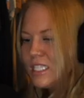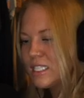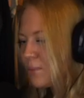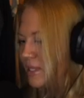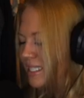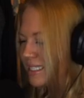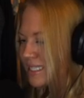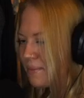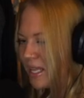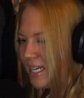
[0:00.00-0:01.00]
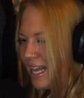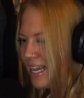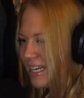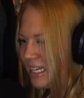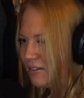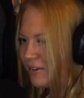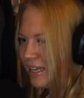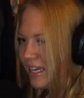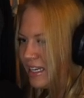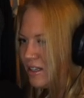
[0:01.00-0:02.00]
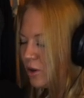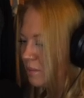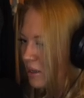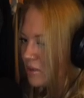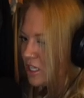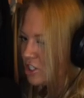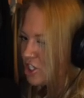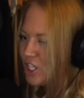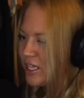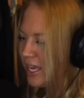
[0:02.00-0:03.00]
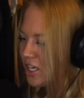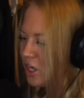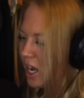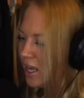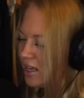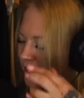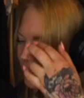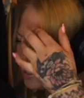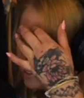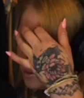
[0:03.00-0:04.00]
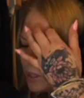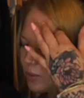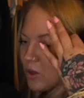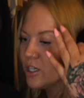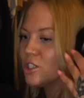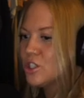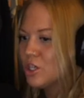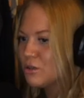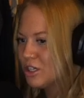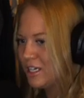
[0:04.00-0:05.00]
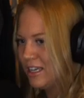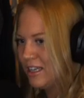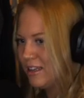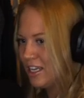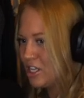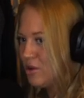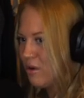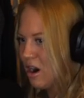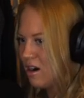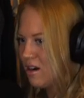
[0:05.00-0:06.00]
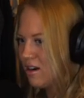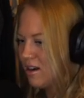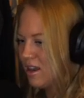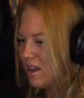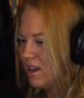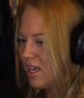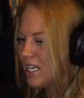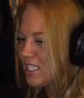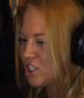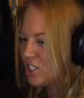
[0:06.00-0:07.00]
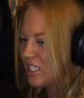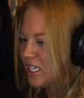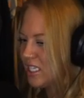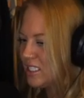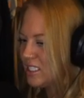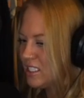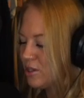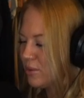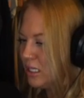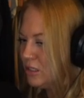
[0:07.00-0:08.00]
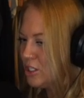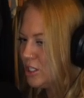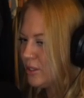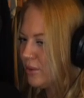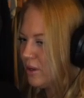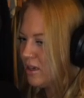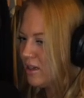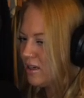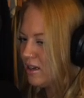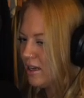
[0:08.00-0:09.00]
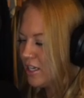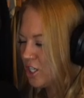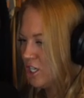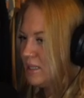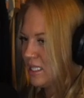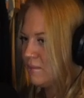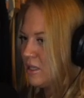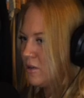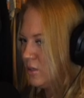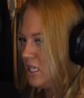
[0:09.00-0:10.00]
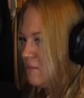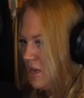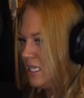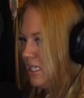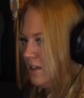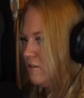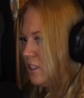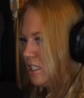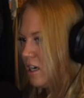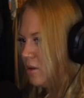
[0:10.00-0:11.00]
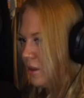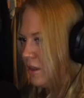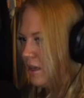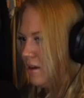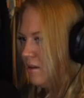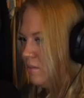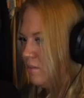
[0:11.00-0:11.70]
someone says something negative, or maybe they're just like not, people aren't stoked on it like you are. And it just like derails you. And it could have been something really amazing if you stuck with it.